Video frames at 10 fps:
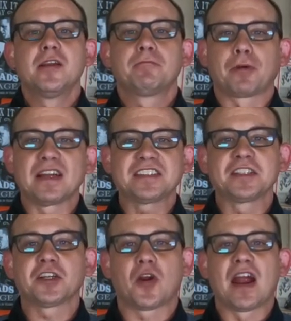Pressing
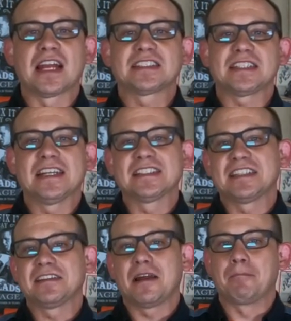the cranks
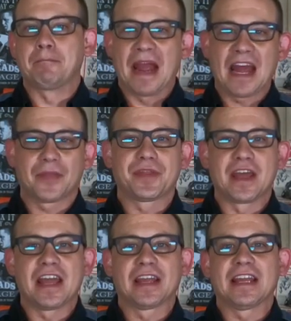isn't a bad
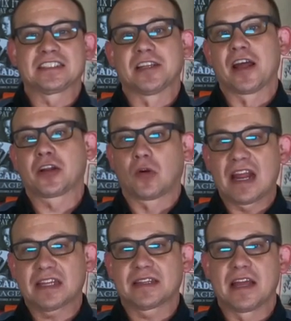thing, it's not a
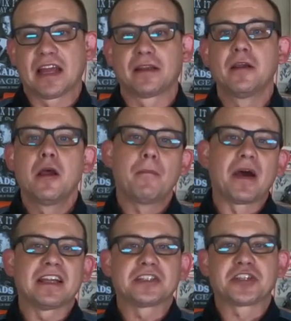great thing,
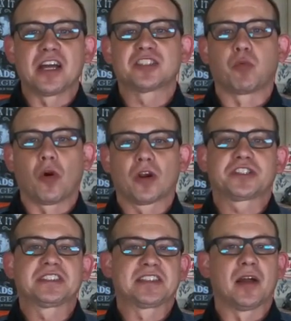but it does work
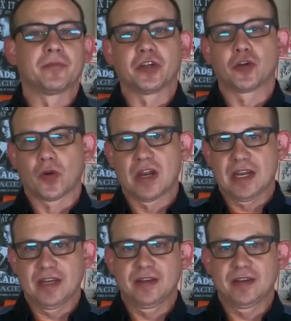to some degree.